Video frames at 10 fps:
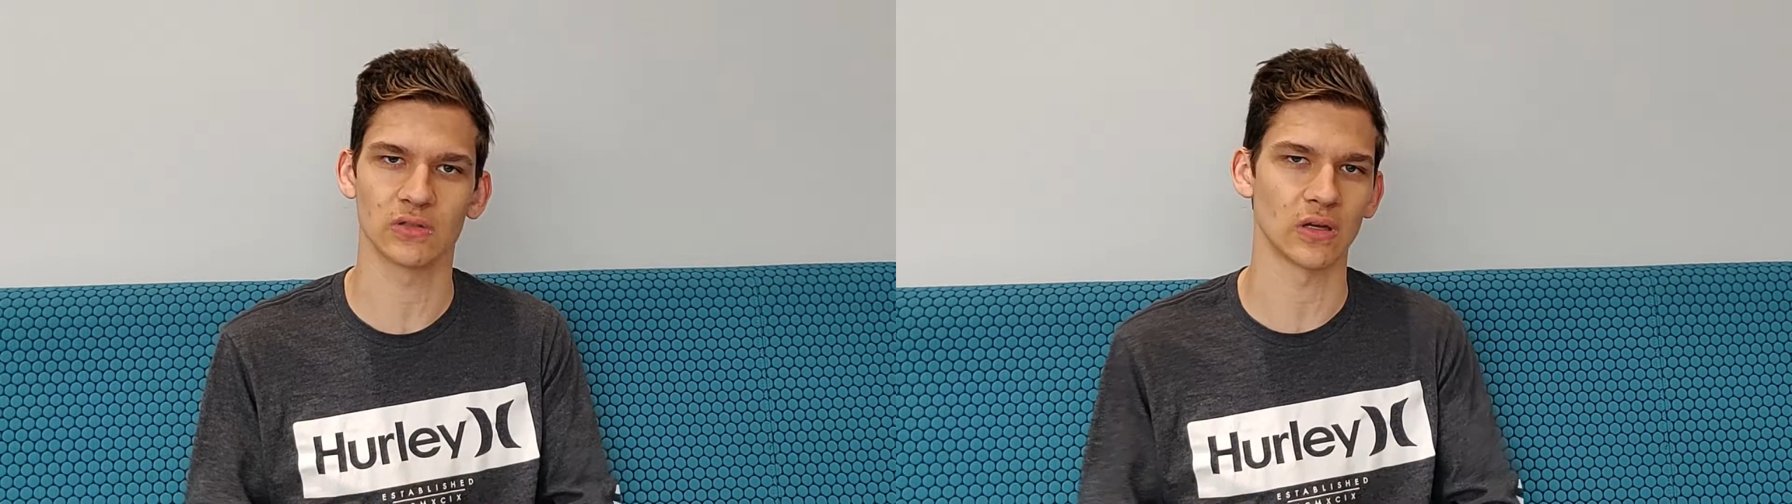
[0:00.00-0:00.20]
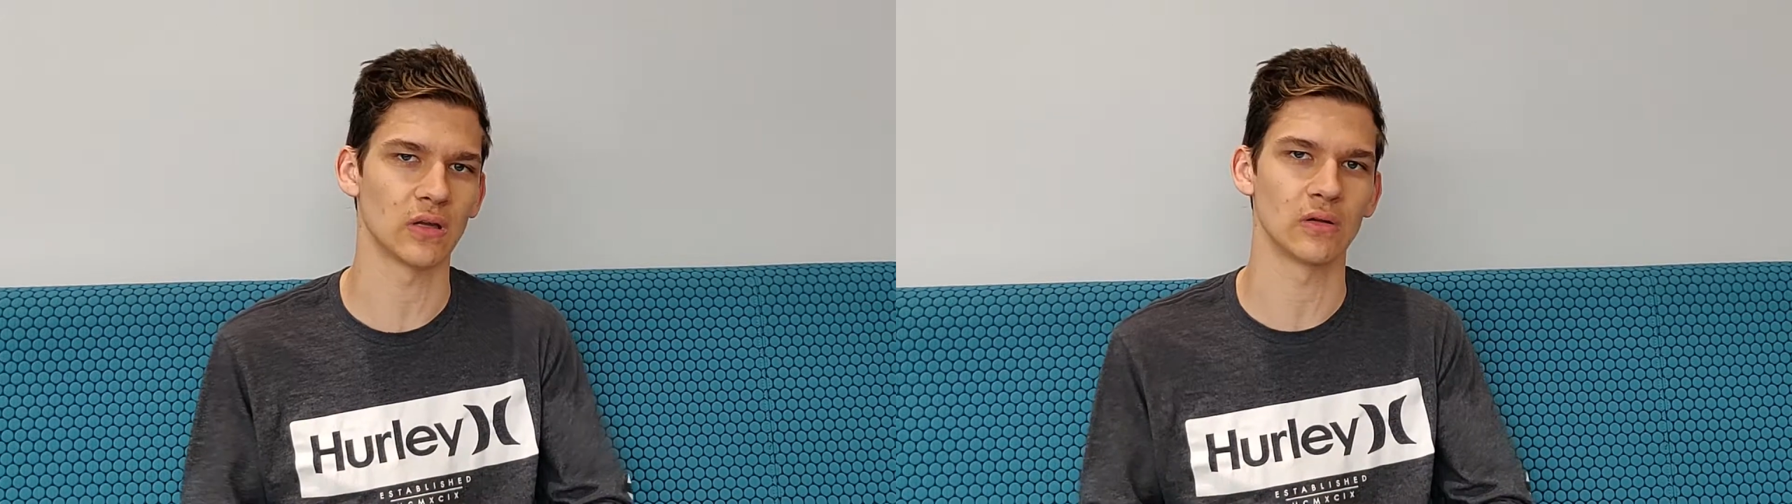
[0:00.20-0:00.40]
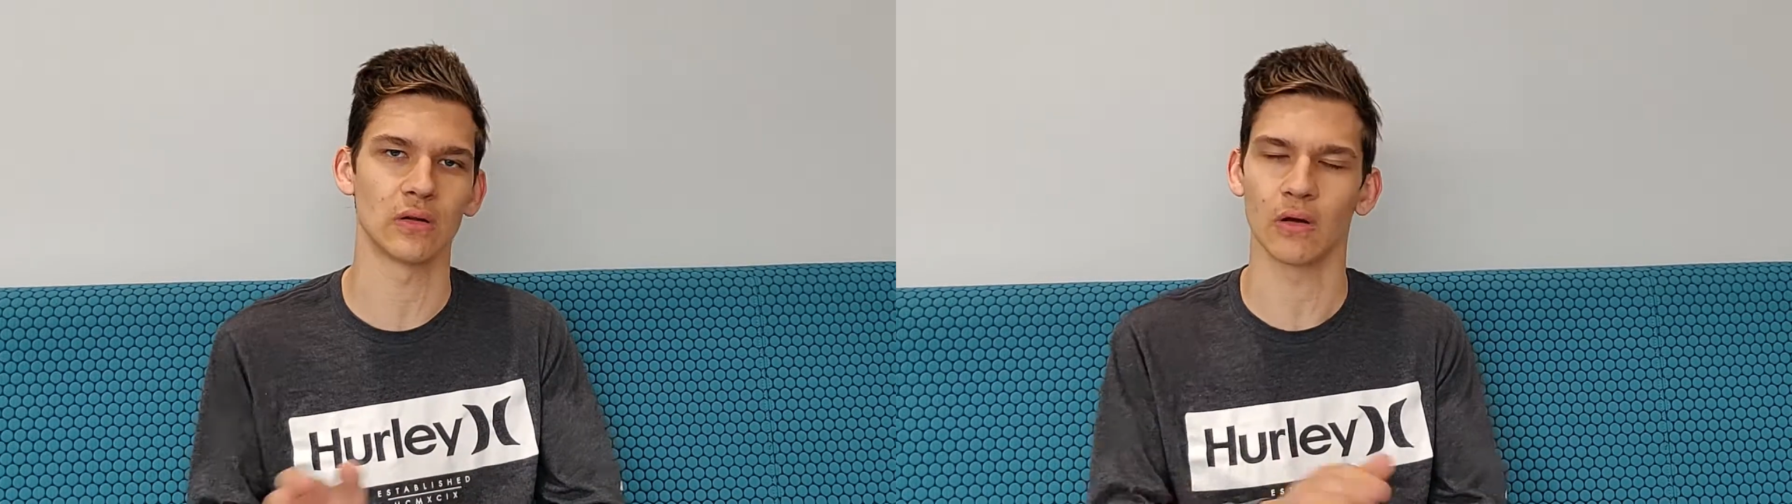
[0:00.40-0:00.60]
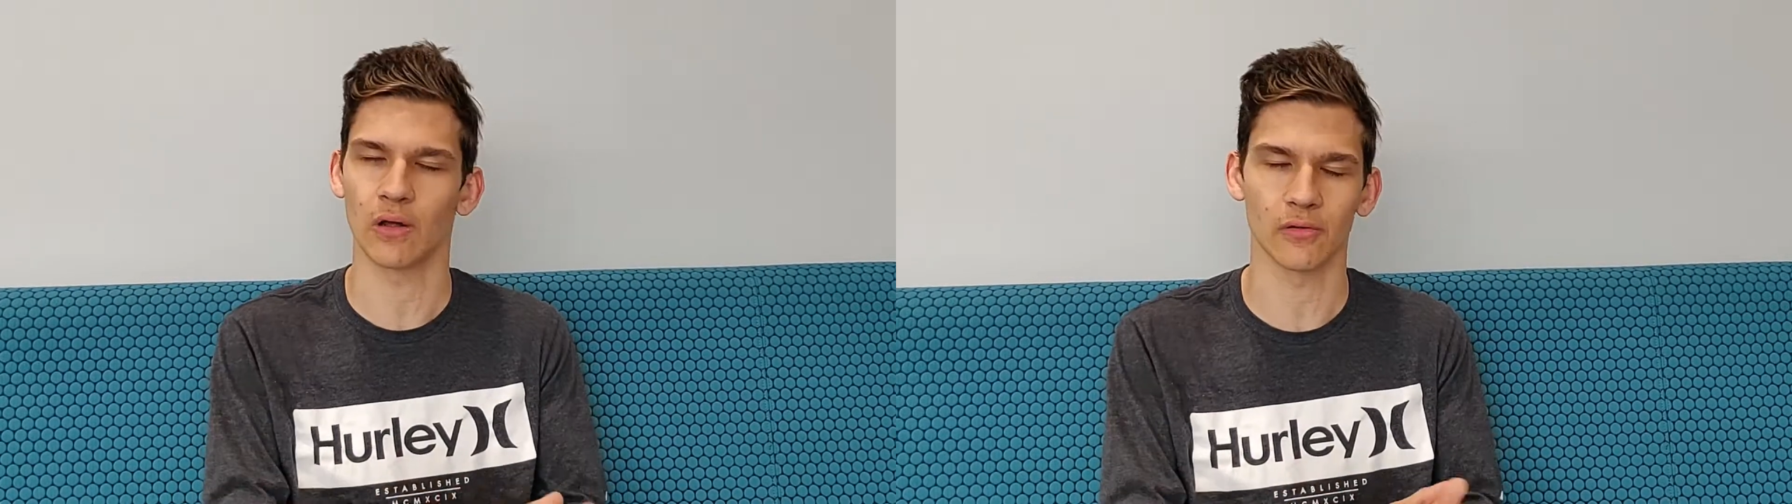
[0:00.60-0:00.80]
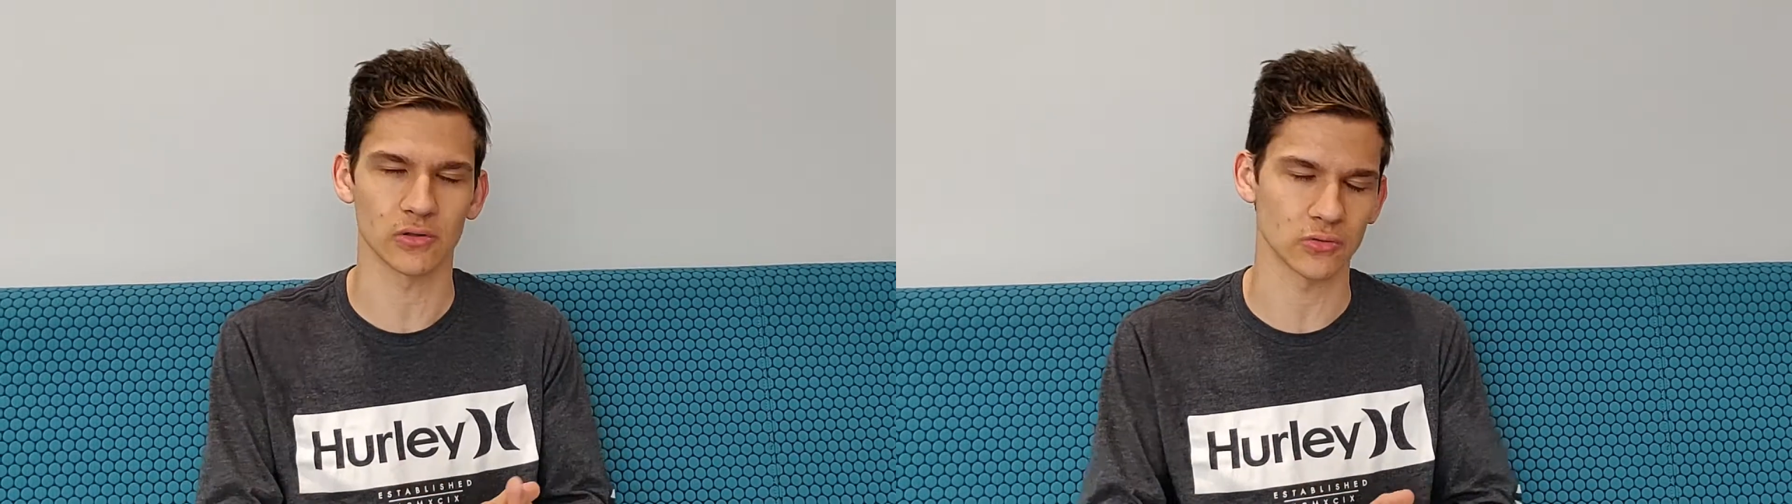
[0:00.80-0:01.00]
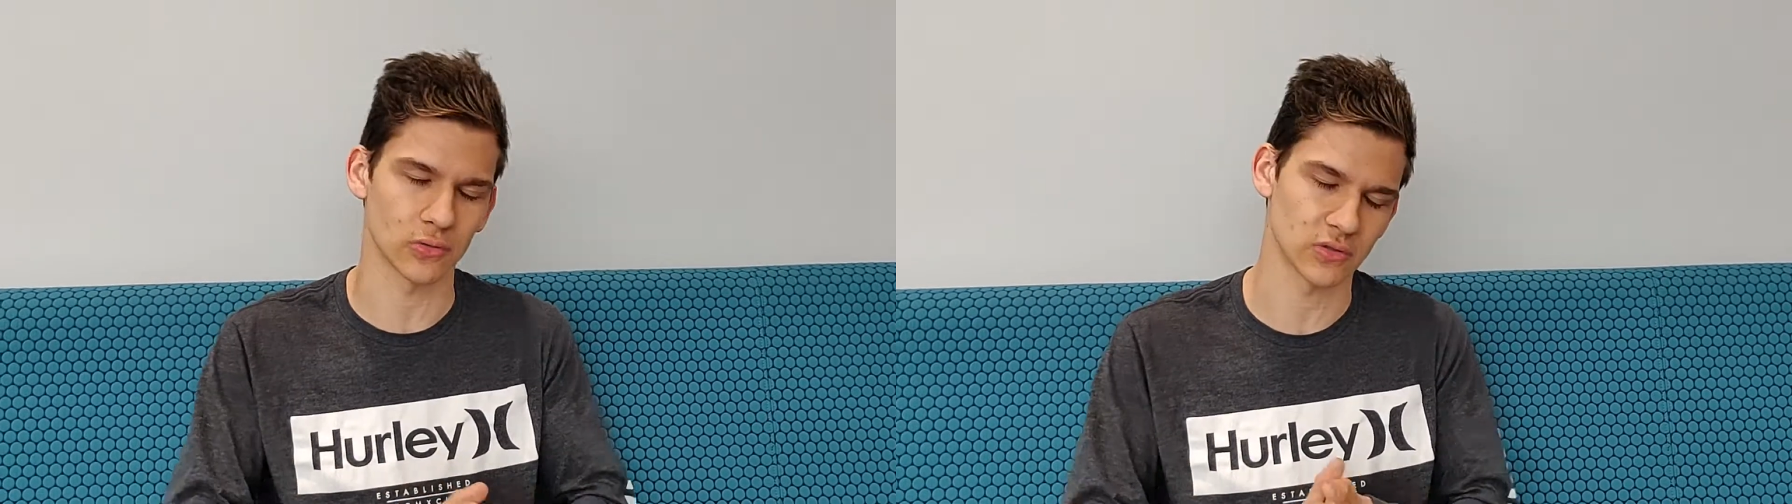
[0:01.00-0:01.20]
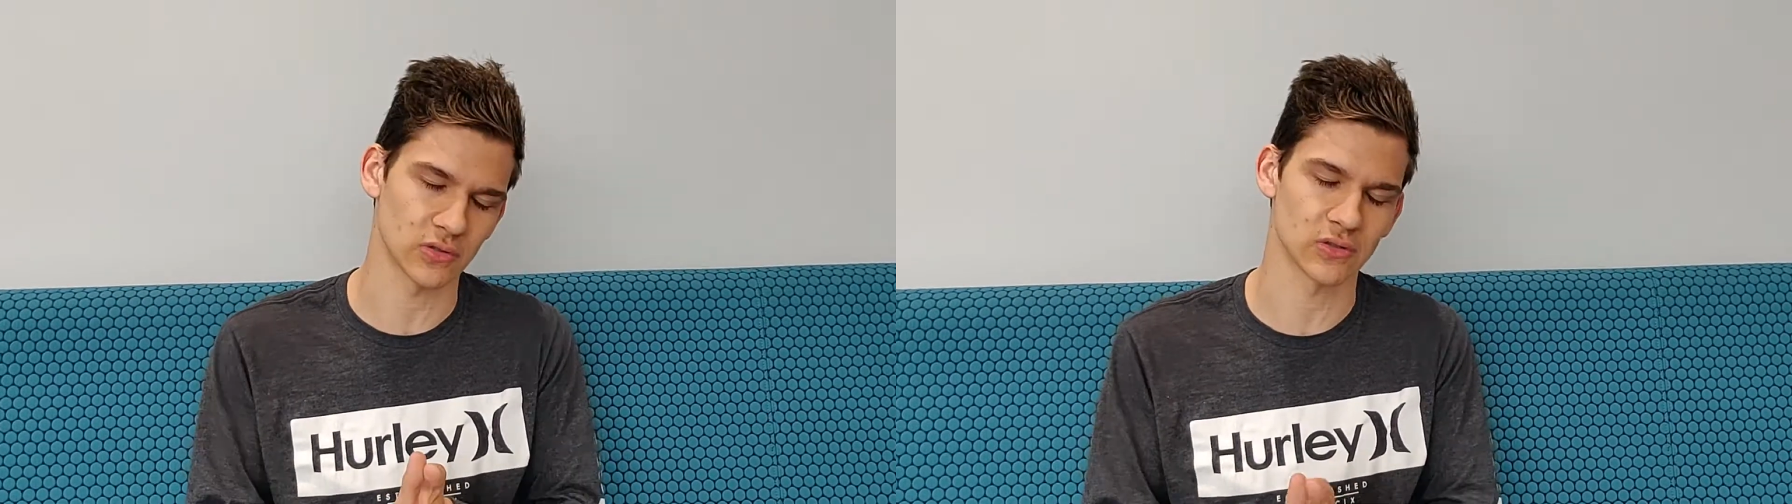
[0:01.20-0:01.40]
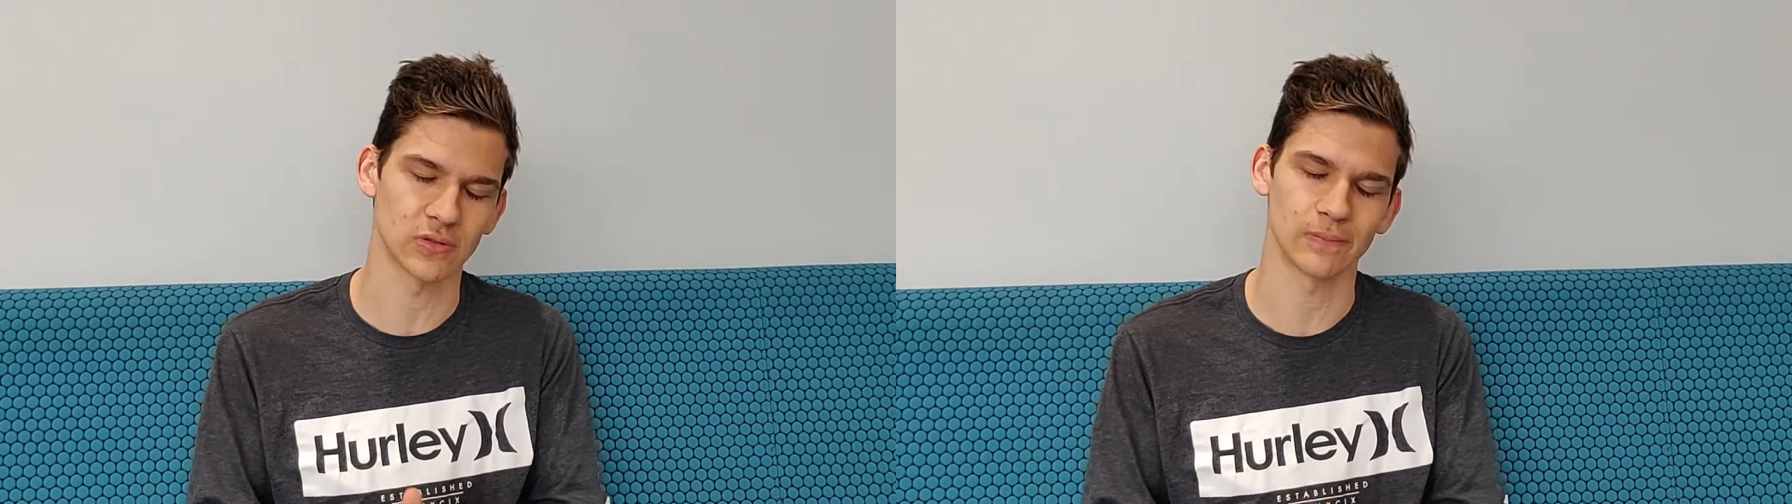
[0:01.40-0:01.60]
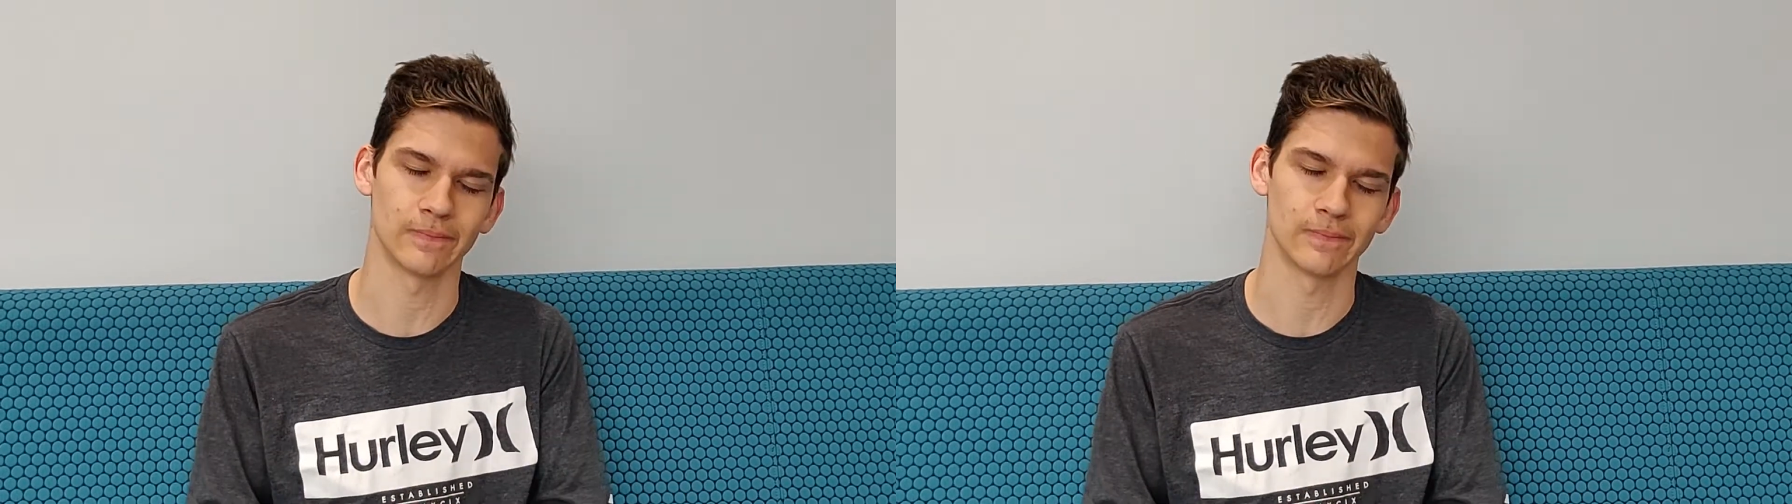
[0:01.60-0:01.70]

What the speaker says: and other sources.